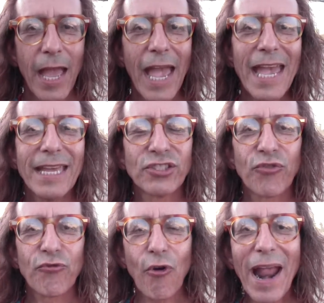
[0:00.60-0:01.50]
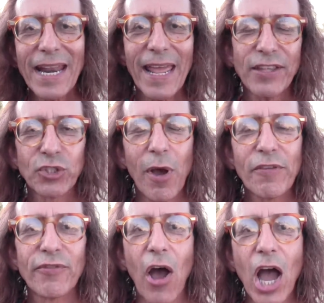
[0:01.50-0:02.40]
Hey, it's Friday, the
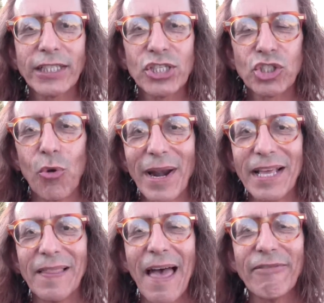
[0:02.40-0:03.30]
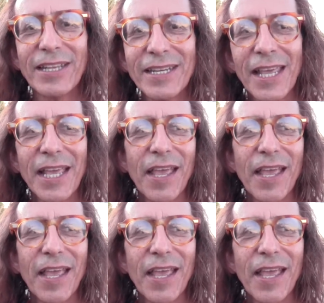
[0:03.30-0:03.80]
12th of August, 2011.